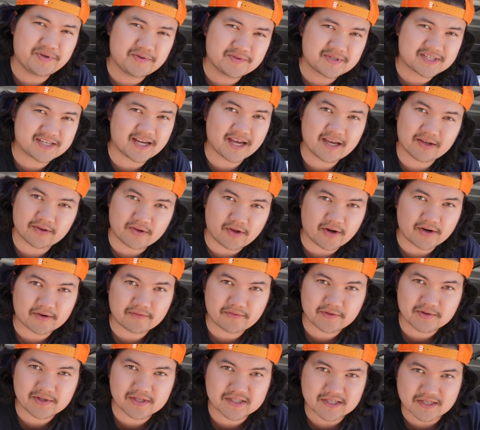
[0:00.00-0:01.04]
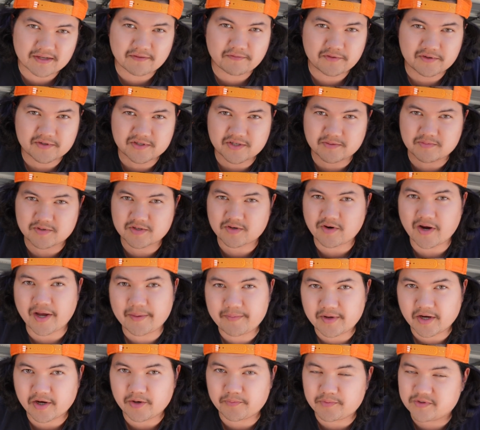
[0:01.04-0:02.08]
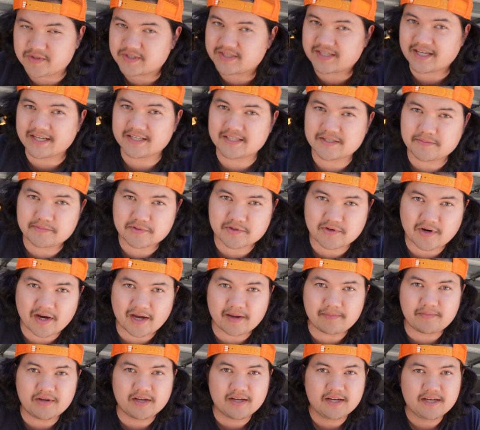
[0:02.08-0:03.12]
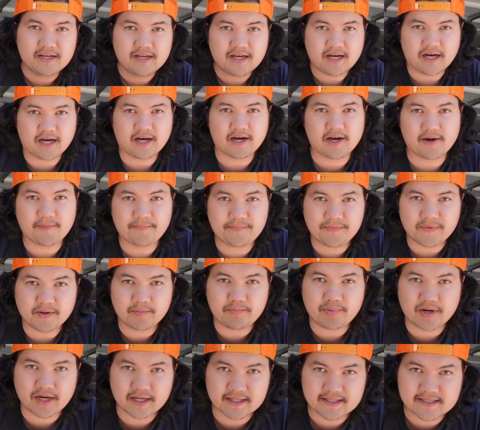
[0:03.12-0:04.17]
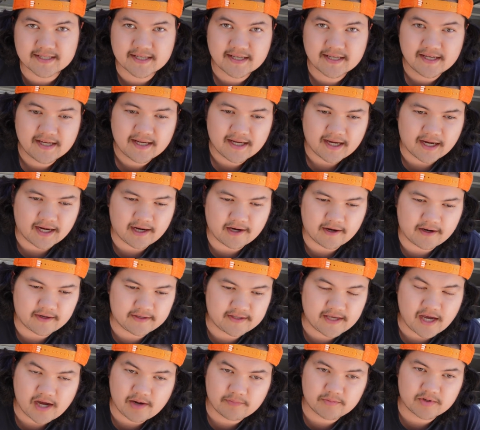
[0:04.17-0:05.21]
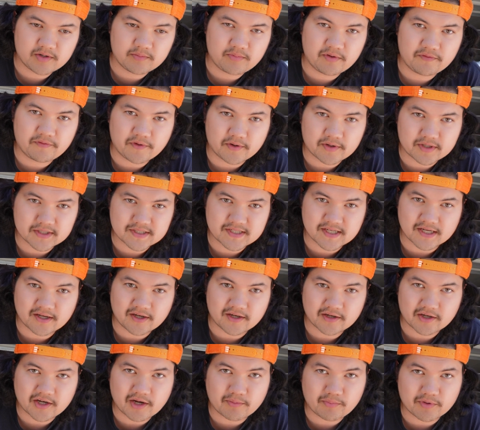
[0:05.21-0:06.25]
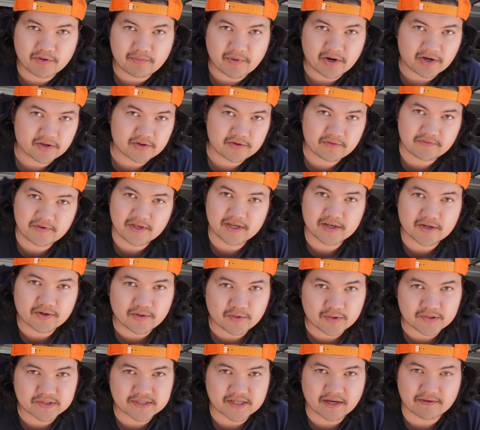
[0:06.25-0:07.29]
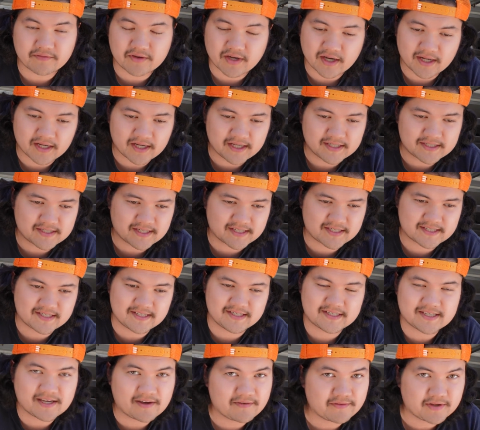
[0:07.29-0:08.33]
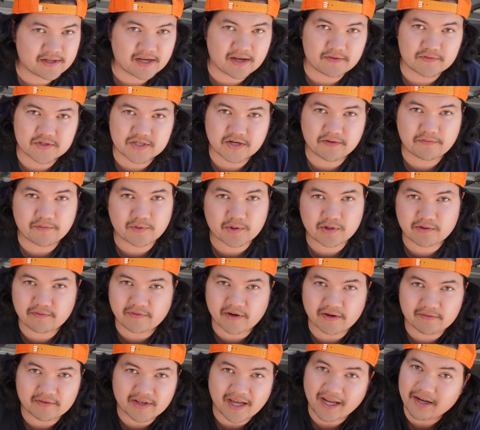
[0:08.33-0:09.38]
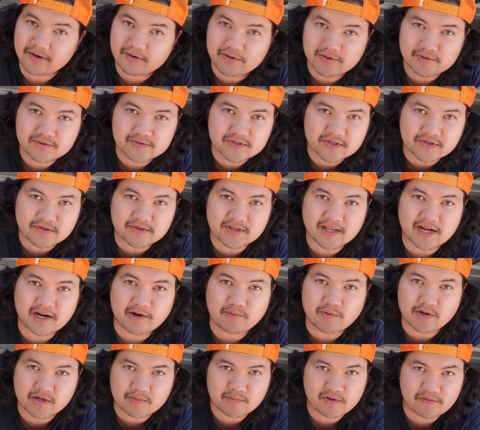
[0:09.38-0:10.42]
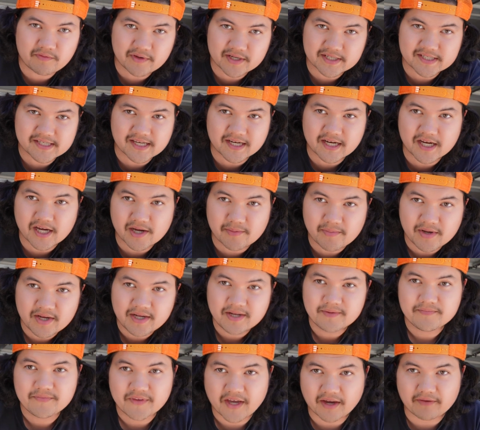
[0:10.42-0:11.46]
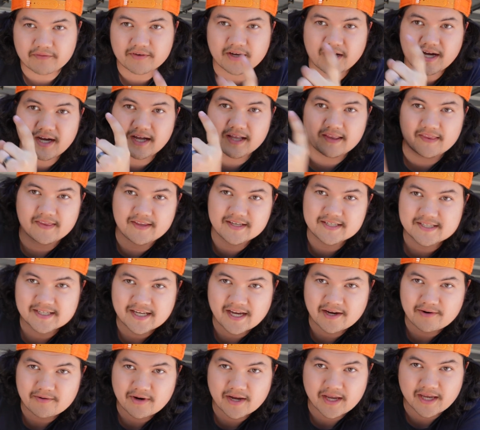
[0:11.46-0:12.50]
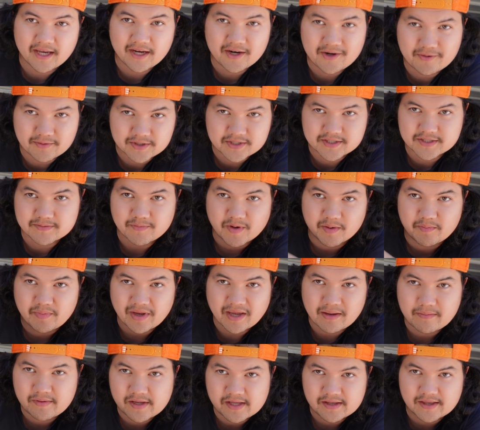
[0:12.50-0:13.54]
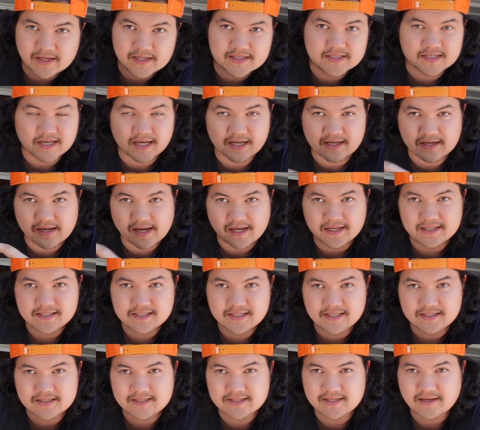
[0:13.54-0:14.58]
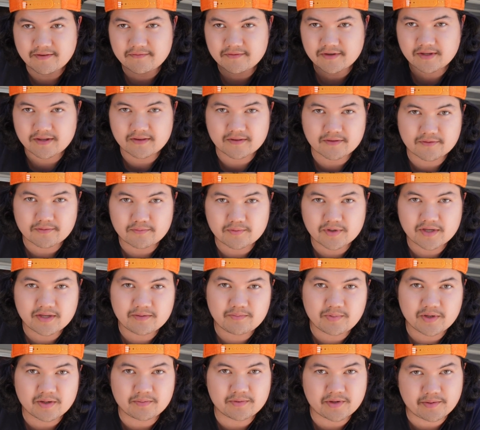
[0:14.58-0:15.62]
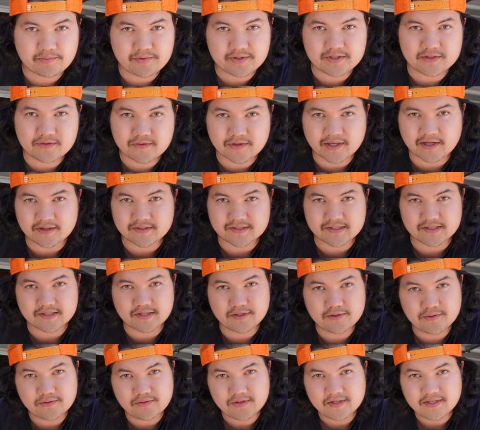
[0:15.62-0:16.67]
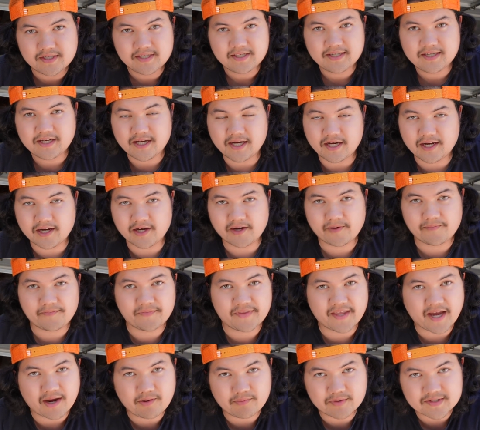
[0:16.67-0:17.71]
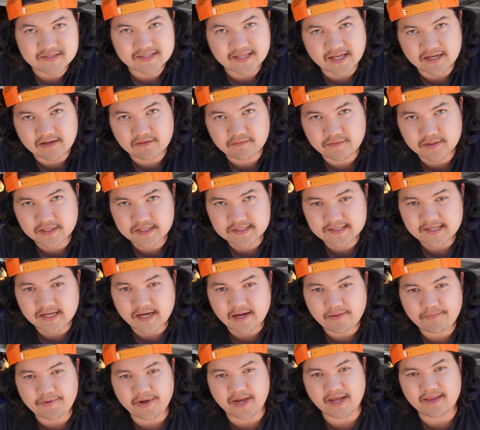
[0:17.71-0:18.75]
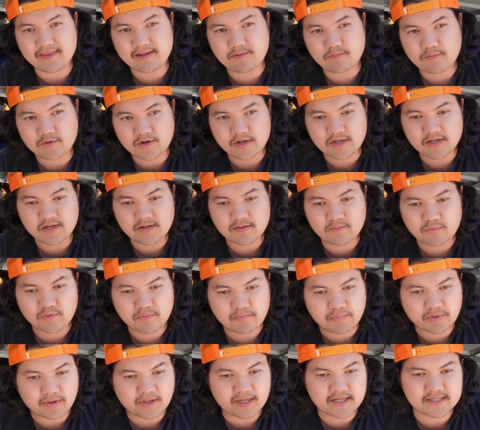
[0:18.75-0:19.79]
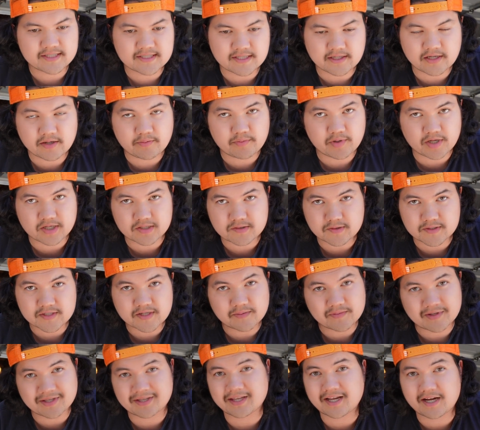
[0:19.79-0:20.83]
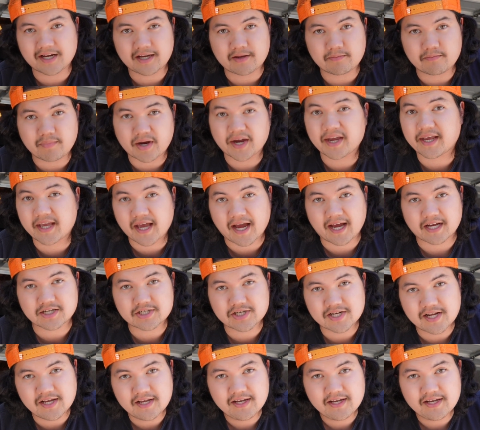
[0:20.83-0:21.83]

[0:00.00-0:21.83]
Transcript: you stay along for this. And if you're subscribed, I hope you stay subscribed. Yeah, I'm going to be focusing on a couple of my other vehicles. I've got a 67 FJ45 Land Cruiser that I want to be fixing up. I've got this guy right here, which is my baby. That's a 1973 BMW 2002. That one's getting fixed up, and then we're going to replace the WRX with something that I can buy cash.